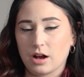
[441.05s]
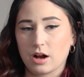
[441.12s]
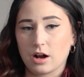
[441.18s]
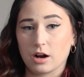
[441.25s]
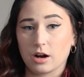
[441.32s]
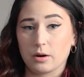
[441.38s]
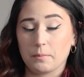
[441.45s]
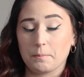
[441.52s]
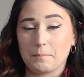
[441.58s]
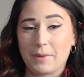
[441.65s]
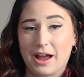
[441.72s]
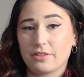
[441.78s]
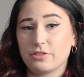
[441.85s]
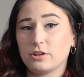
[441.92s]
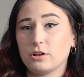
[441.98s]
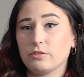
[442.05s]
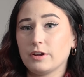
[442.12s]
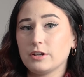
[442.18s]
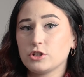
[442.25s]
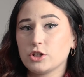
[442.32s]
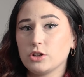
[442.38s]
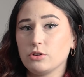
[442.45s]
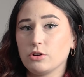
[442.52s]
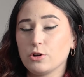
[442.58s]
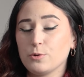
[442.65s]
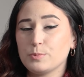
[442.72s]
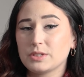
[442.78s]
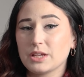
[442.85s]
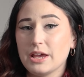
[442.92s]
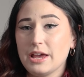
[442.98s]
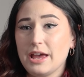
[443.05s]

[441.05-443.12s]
our math intervention groups